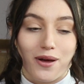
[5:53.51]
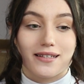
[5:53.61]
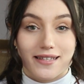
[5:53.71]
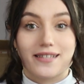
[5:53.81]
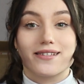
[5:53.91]

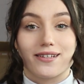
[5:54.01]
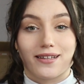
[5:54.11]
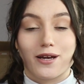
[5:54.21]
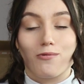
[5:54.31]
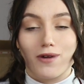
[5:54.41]

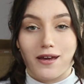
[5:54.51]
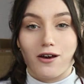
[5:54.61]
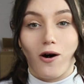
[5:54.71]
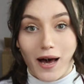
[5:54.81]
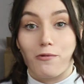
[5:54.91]
consistently week
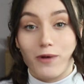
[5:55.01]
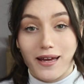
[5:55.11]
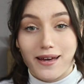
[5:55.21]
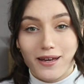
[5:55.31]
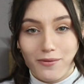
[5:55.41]
by week.